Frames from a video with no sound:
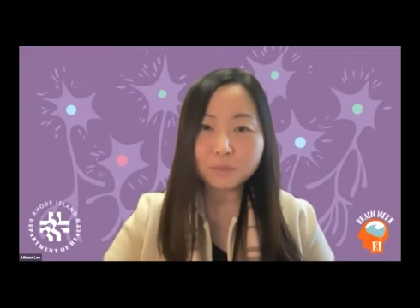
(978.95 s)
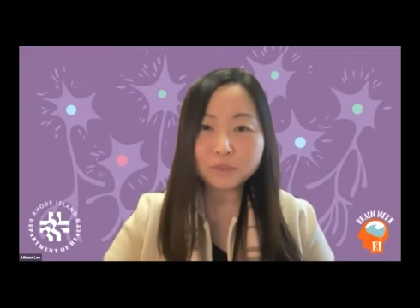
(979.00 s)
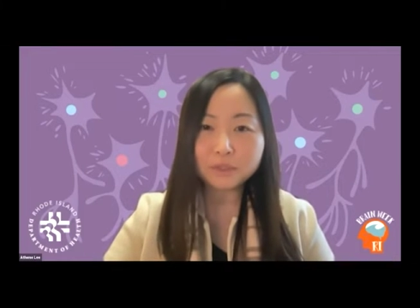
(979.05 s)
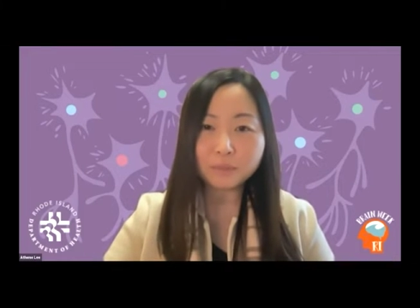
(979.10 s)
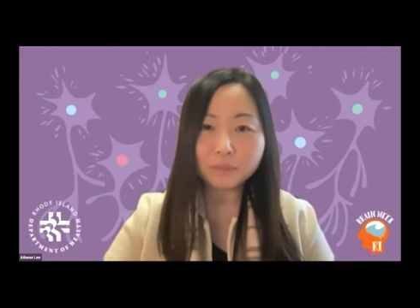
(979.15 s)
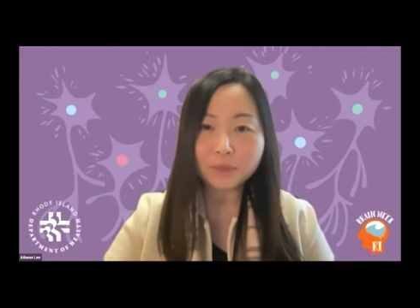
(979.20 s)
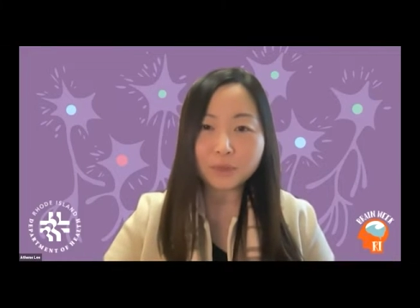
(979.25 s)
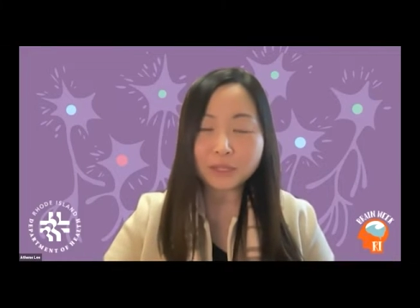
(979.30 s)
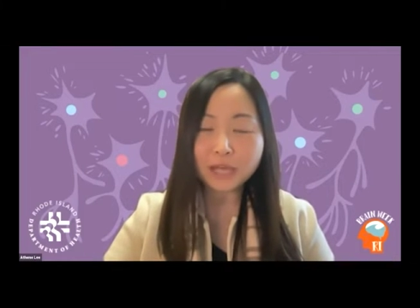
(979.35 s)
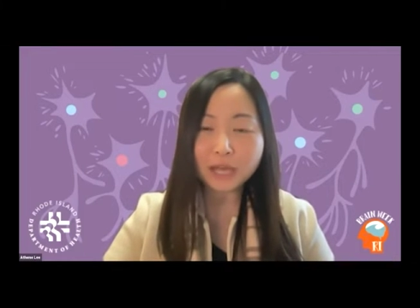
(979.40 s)

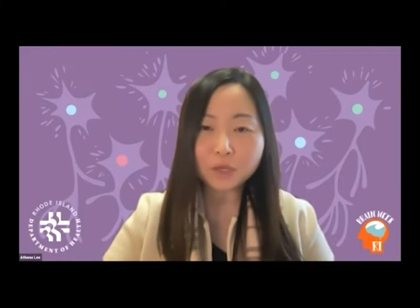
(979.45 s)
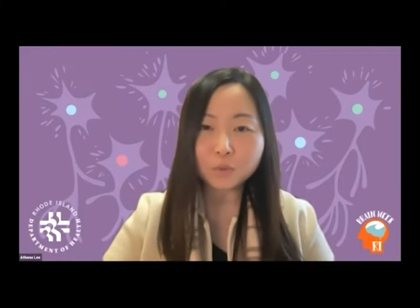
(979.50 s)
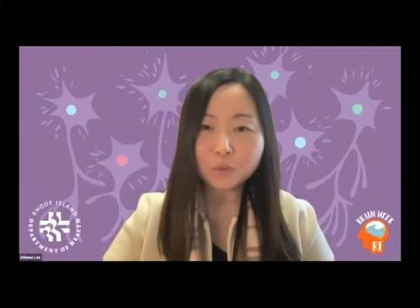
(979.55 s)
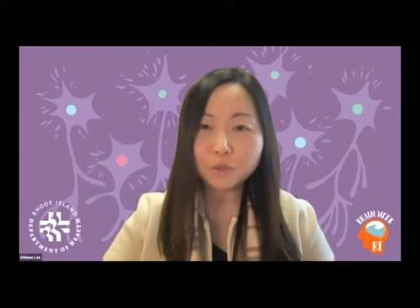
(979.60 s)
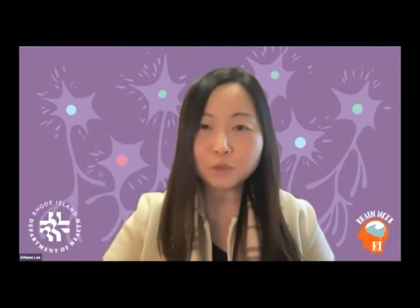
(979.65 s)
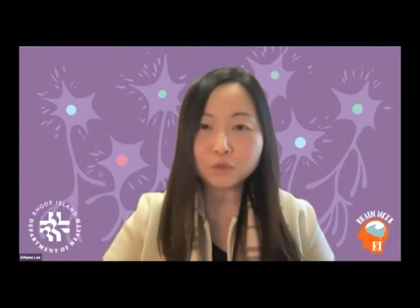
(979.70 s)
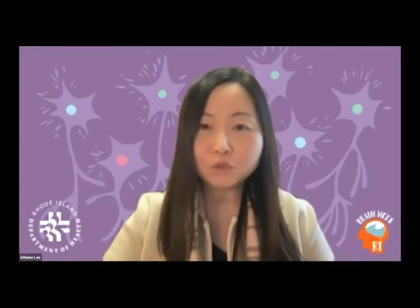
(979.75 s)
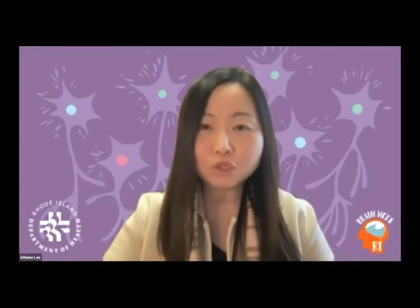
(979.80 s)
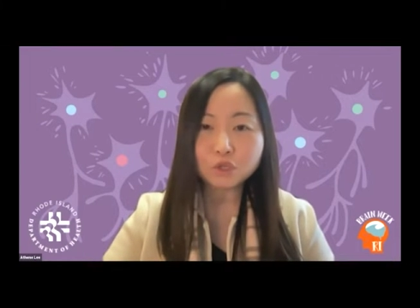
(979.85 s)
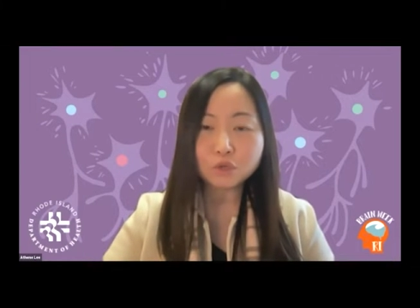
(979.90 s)
something that
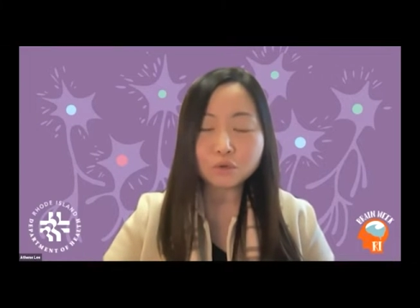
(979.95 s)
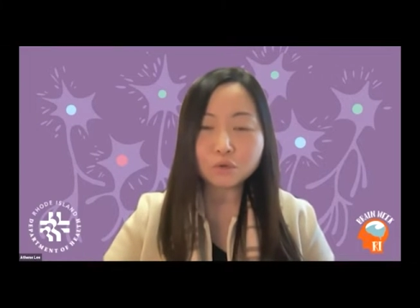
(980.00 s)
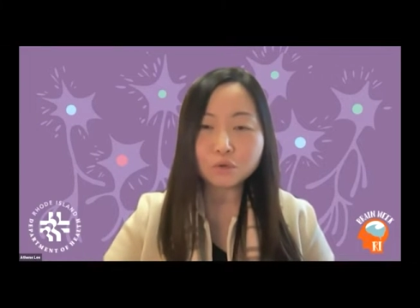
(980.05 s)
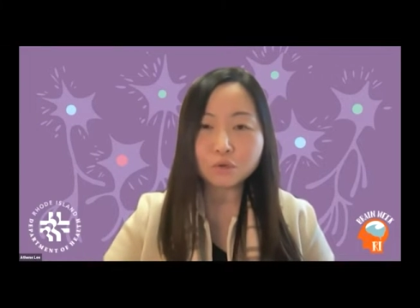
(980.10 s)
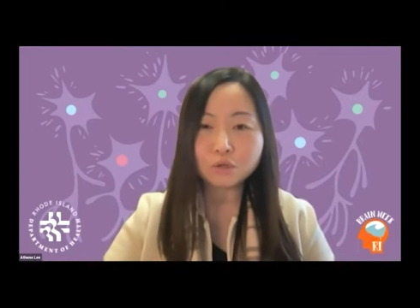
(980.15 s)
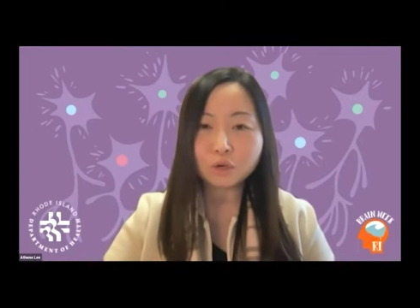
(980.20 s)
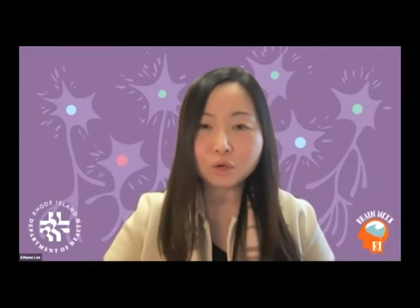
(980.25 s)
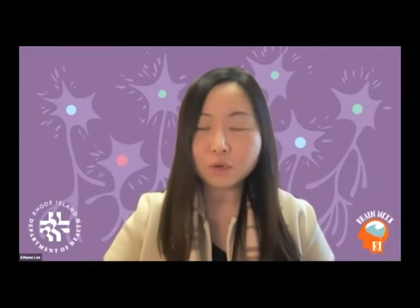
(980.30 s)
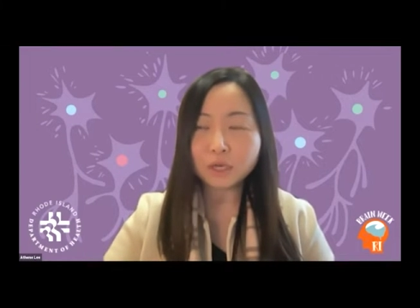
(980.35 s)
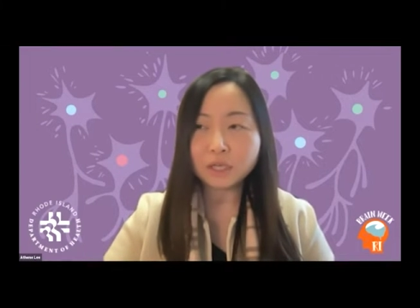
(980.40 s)
you will do,
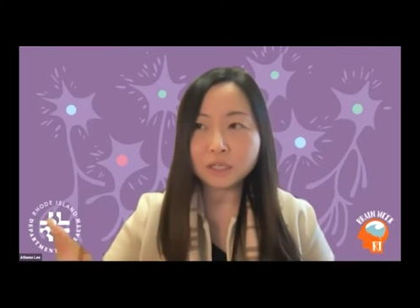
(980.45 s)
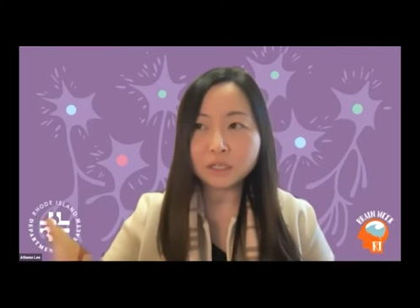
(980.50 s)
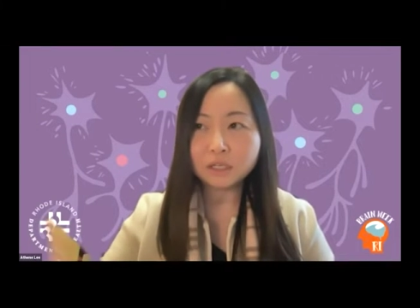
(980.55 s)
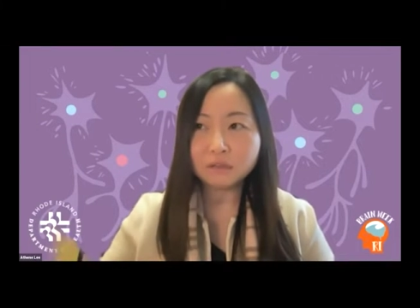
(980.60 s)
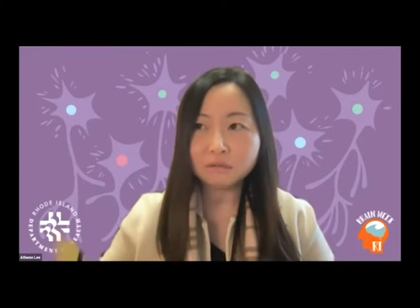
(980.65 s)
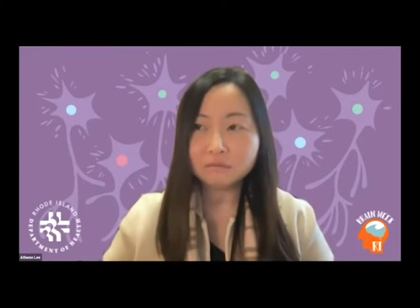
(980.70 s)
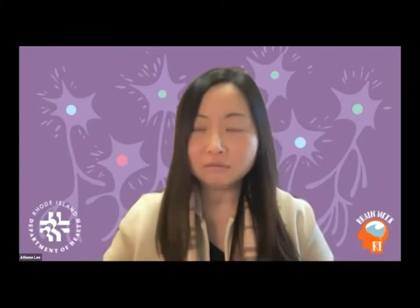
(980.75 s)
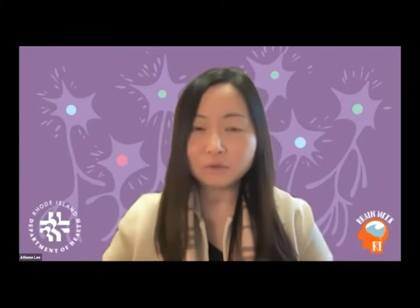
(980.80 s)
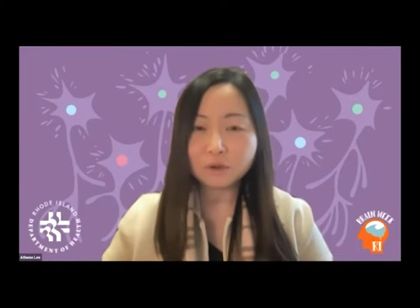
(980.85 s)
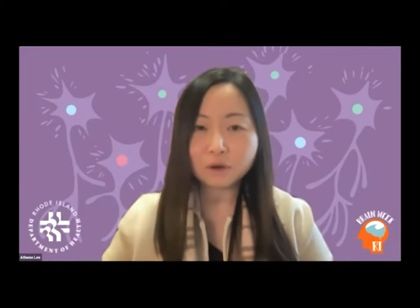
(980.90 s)
in
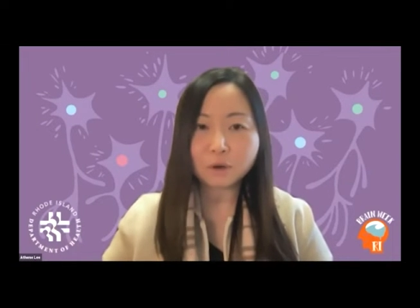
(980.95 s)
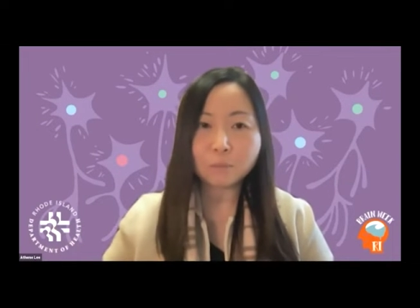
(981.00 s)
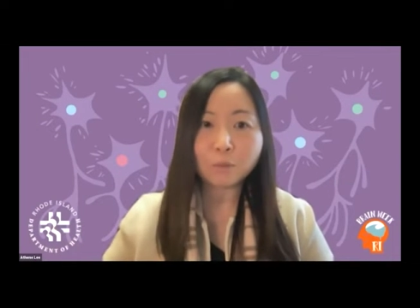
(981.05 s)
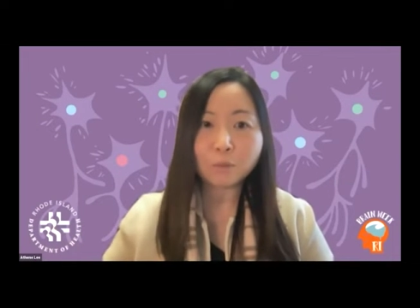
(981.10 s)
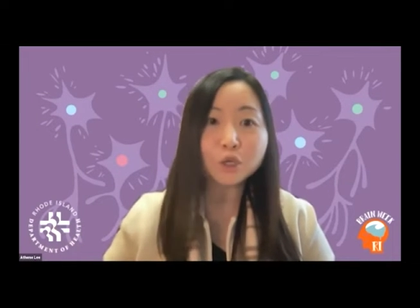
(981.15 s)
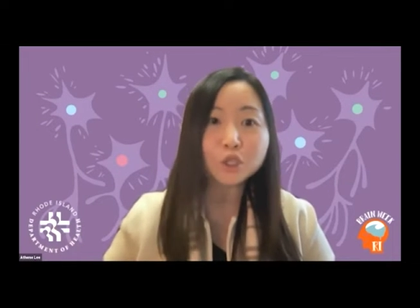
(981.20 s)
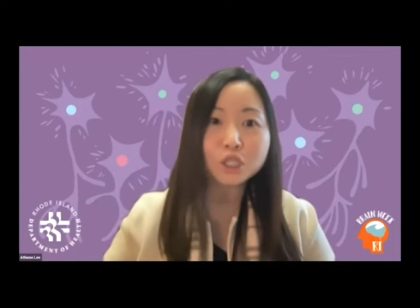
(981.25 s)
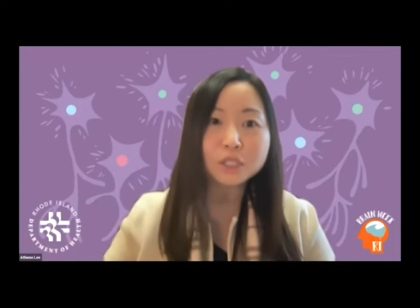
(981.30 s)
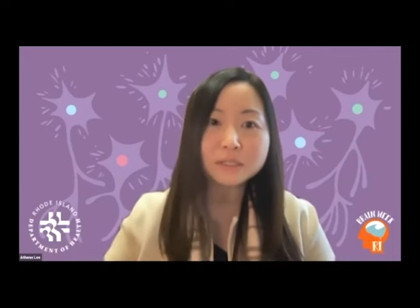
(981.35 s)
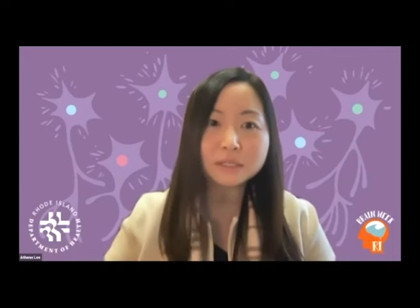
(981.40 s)
an
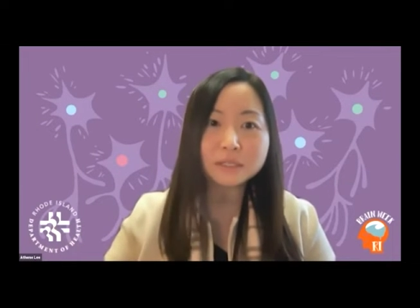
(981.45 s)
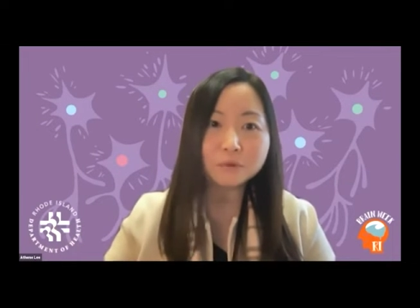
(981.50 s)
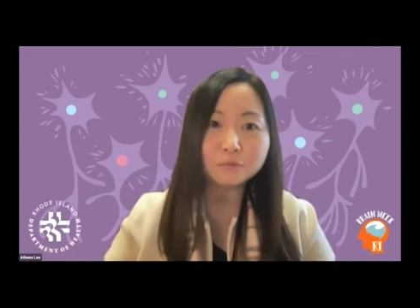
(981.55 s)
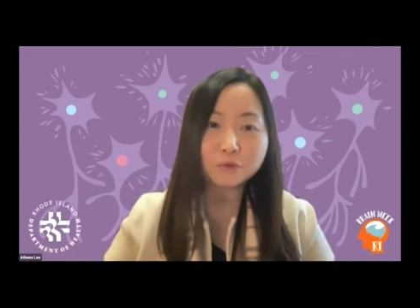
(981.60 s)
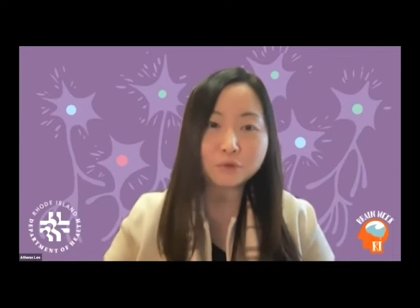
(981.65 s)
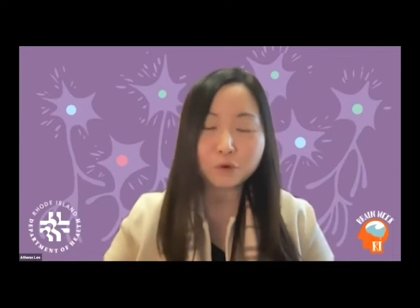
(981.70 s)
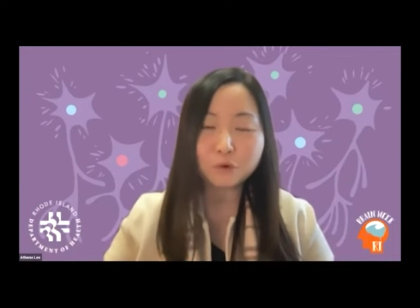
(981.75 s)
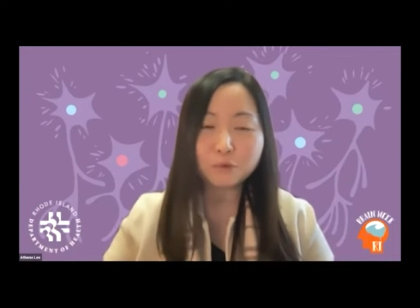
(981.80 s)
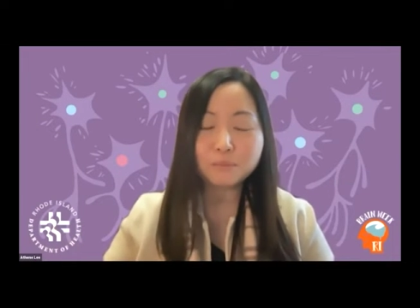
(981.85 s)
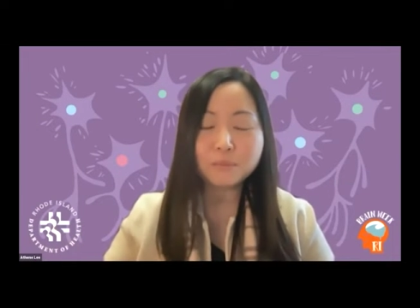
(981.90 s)
emergency
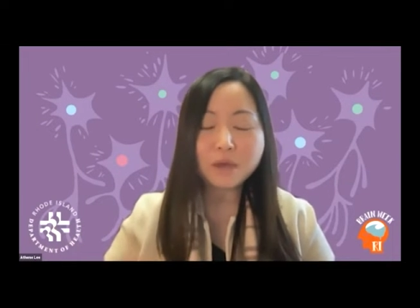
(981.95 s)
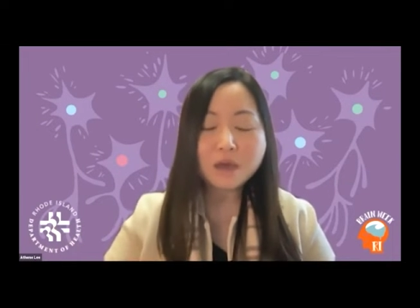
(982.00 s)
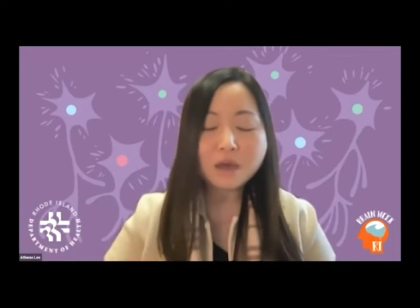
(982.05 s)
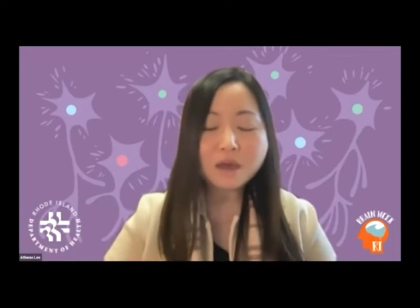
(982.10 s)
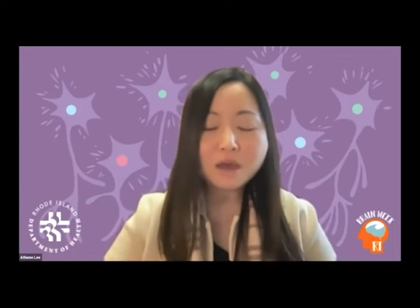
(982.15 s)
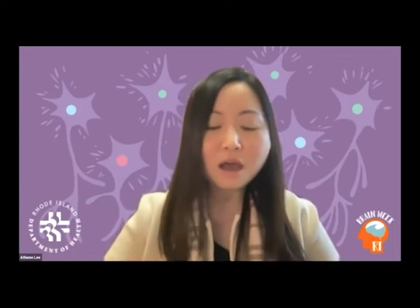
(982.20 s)
room.